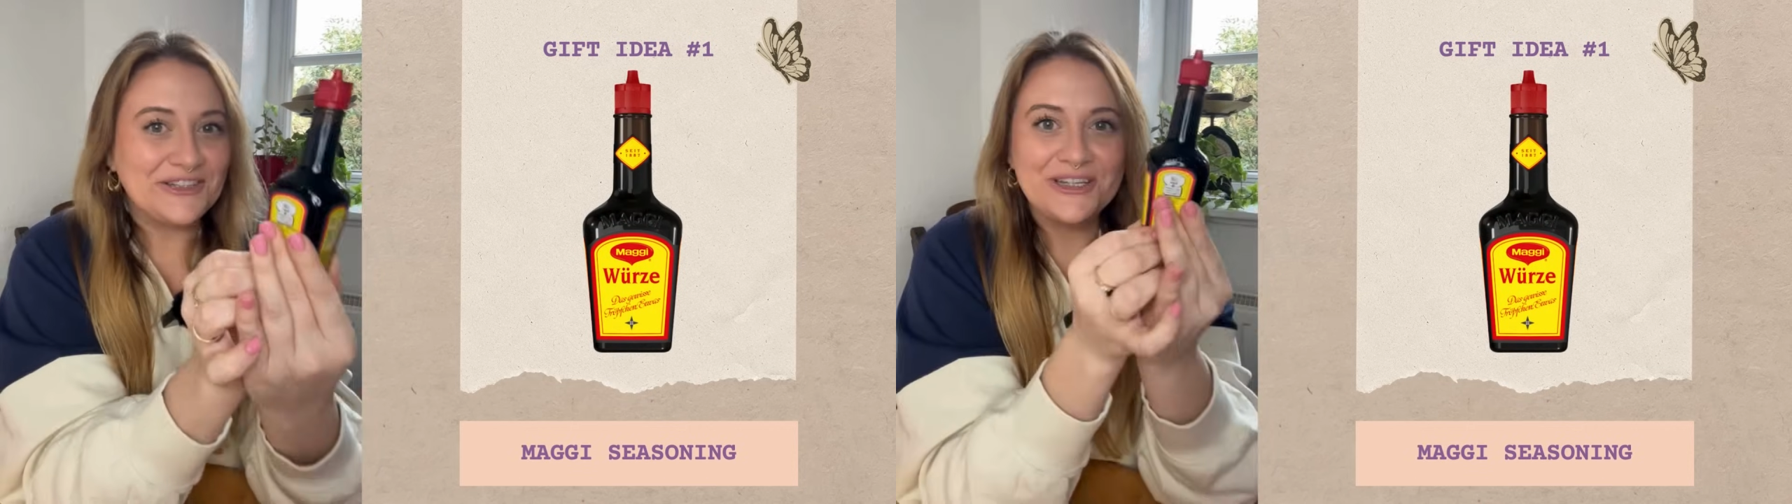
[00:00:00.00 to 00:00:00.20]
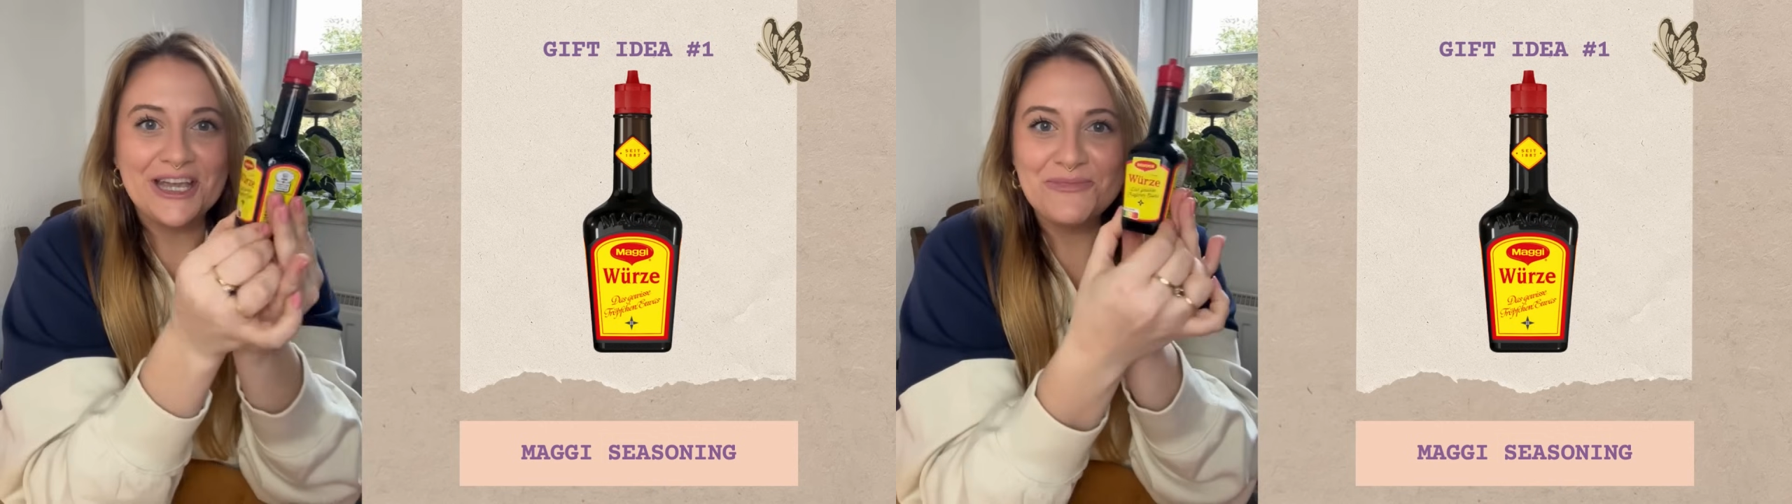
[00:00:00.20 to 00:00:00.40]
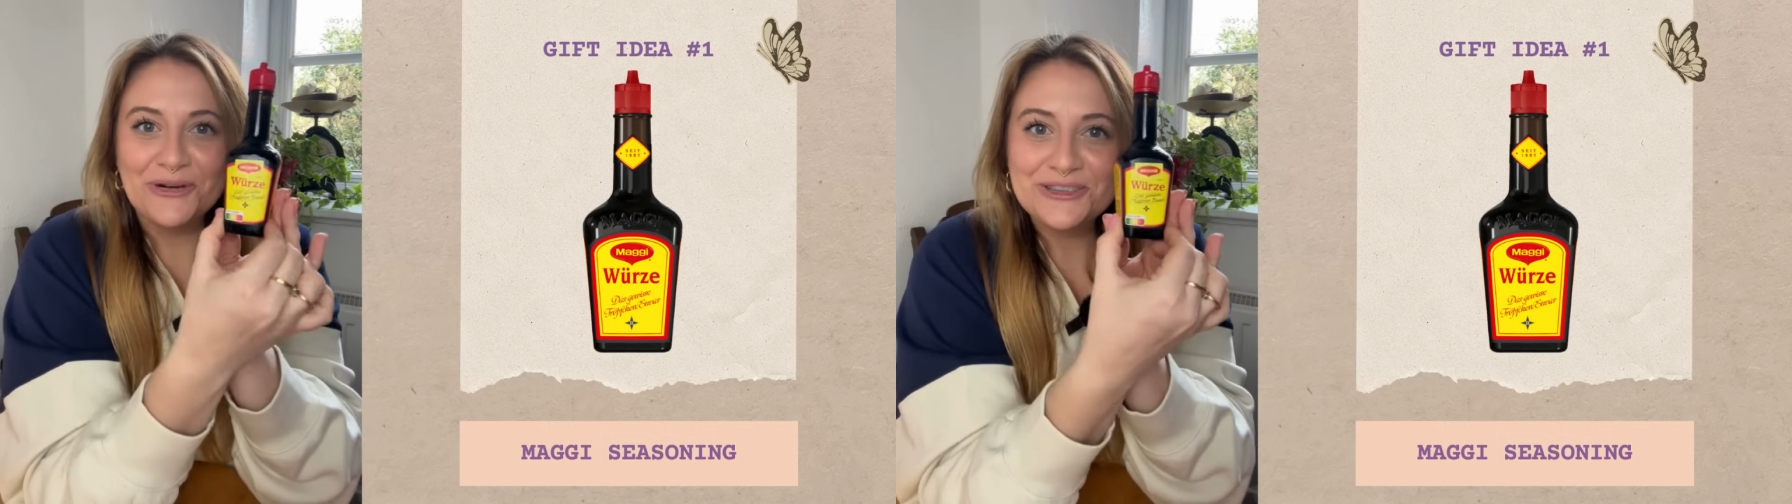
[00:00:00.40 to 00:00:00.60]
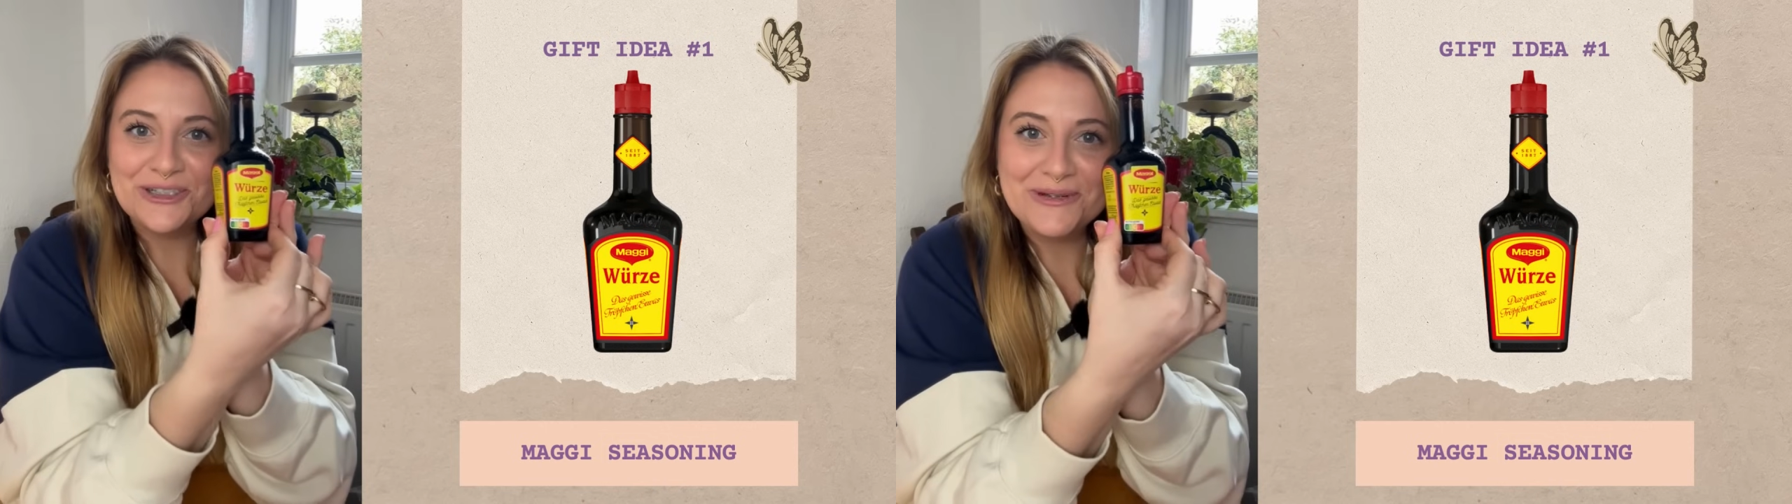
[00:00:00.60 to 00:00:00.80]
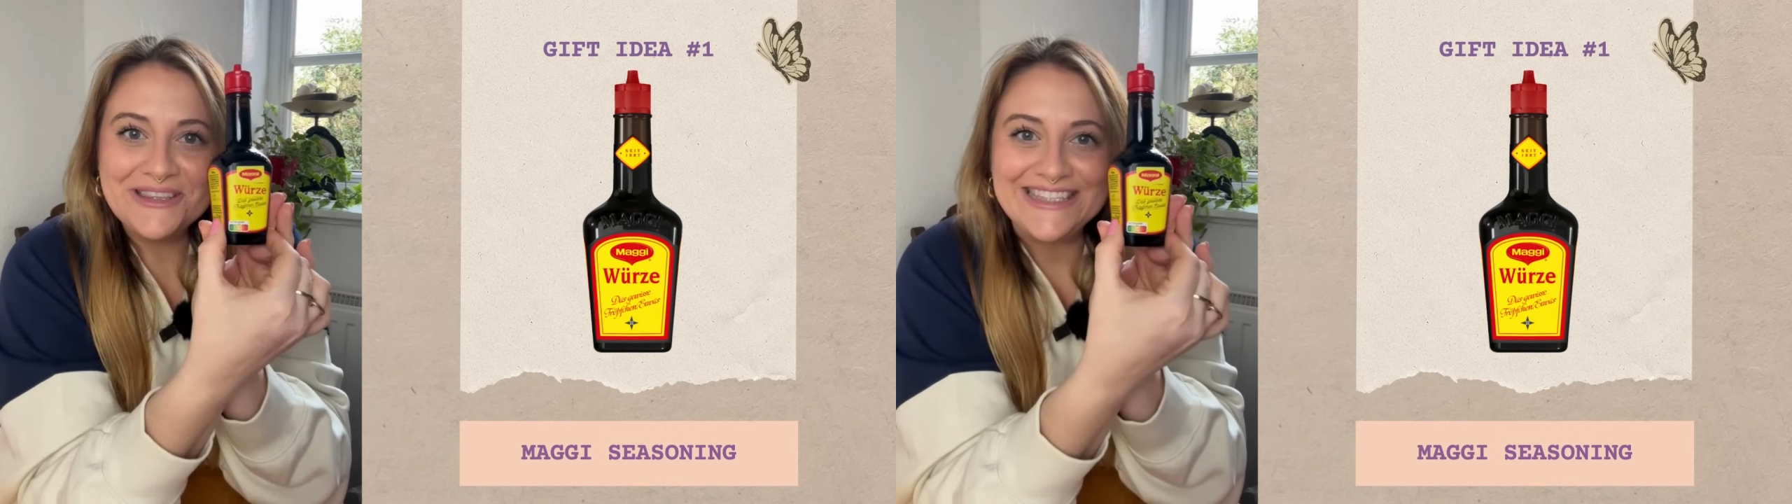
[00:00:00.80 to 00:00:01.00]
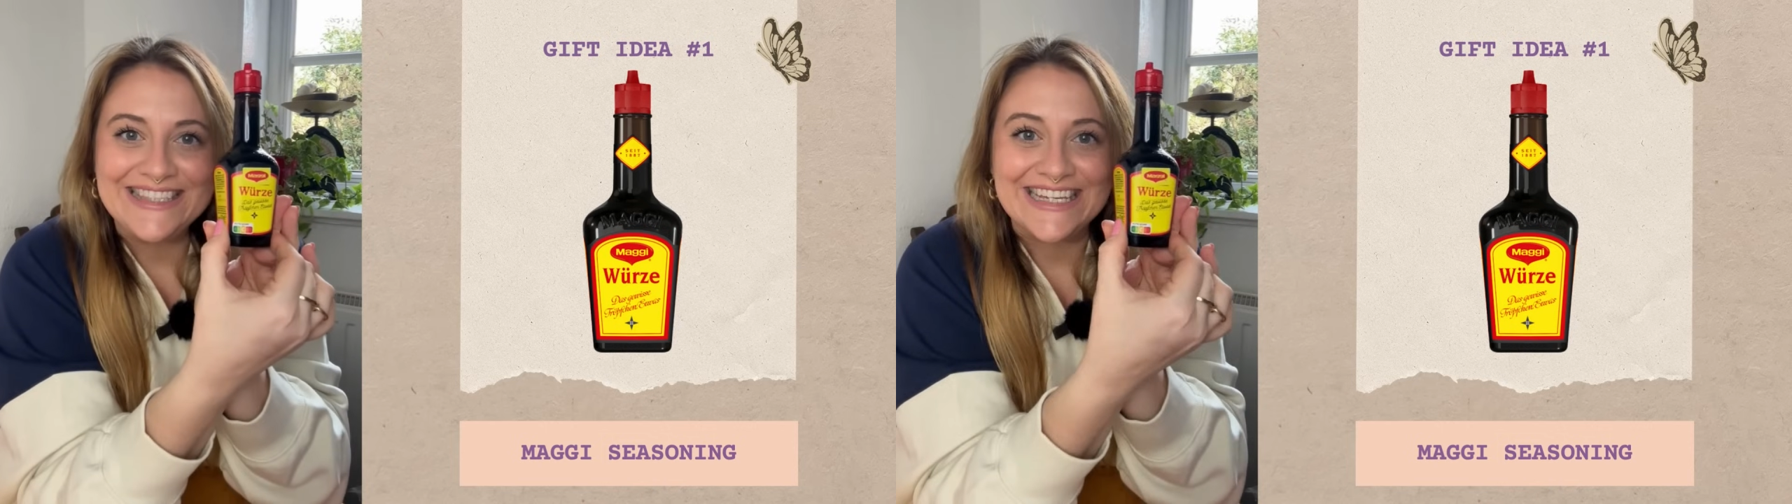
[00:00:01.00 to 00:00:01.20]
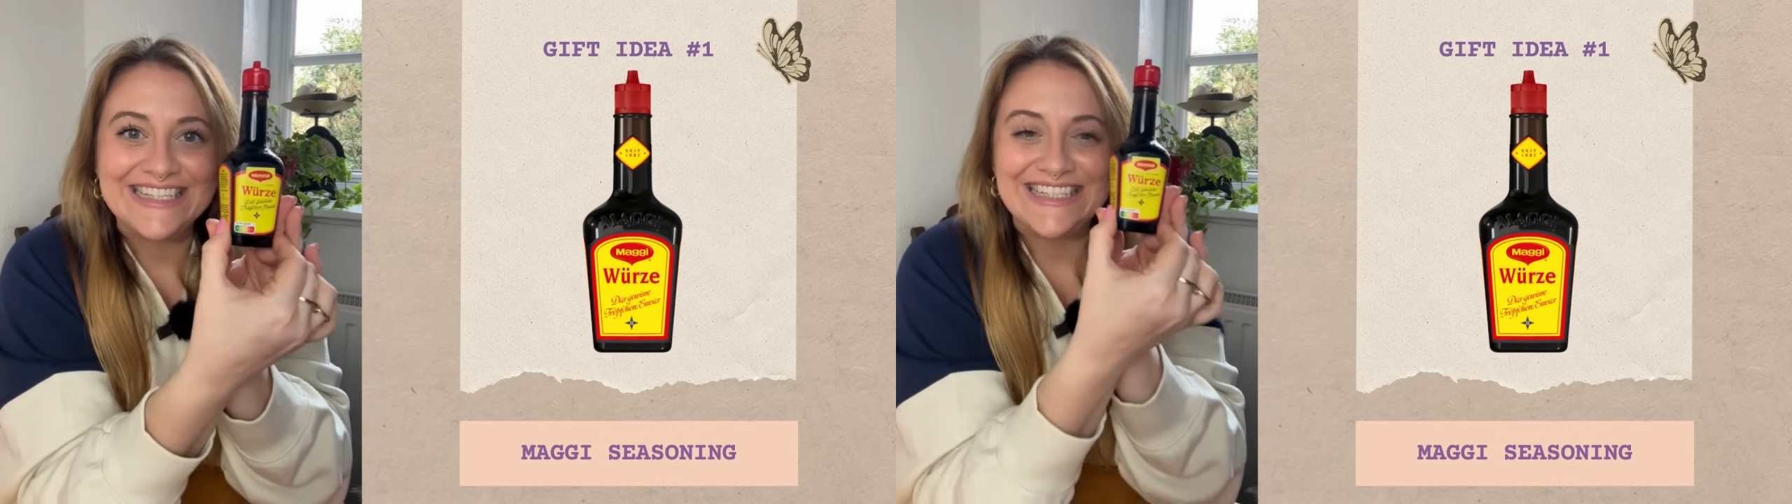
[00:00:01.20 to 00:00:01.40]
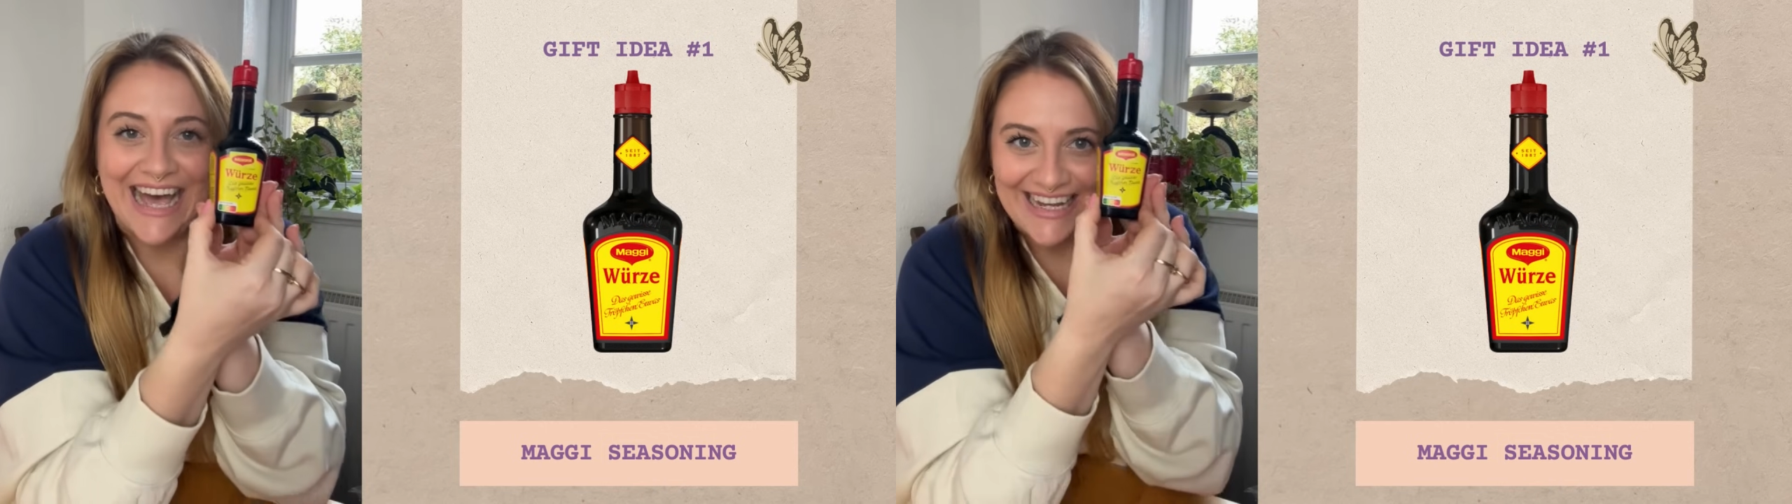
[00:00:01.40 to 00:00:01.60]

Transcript: get more German than this?